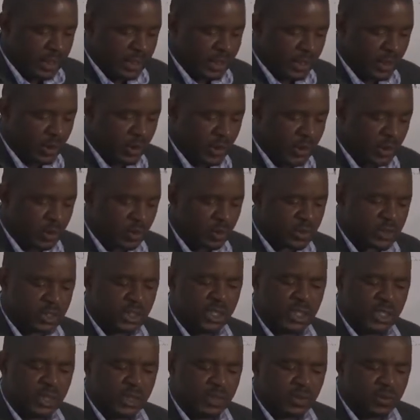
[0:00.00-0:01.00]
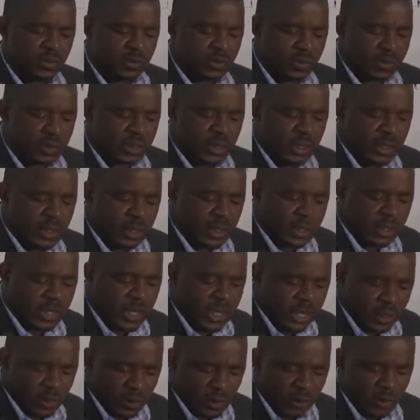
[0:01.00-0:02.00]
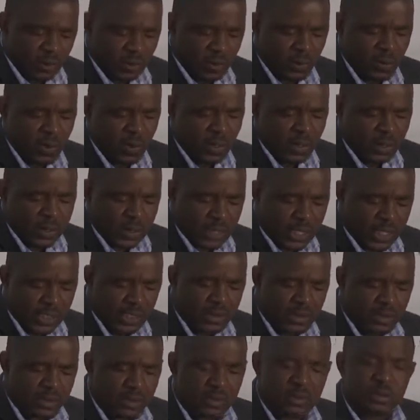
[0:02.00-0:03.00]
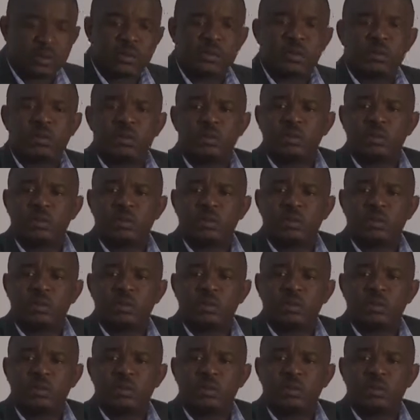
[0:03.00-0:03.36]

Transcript: it was concerned with the Anglo-Saxon